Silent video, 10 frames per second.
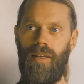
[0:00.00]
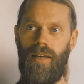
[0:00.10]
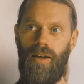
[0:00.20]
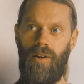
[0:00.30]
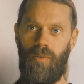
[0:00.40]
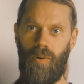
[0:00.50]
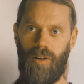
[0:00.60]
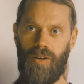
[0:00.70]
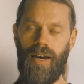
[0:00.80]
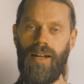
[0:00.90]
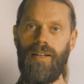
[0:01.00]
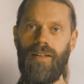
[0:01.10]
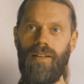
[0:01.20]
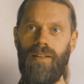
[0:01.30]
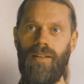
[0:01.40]
And when you get
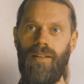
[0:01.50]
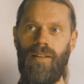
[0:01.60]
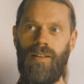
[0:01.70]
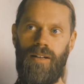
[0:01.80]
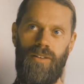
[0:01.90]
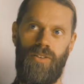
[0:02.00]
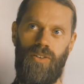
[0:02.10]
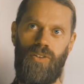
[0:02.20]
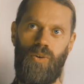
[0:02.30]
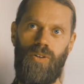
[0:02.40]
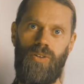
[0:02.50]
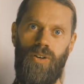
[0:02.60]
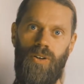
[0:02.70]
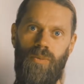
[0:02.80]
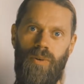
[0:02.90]
it, there's a
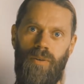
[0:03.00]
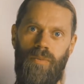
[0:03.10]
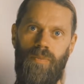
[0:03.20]
short-term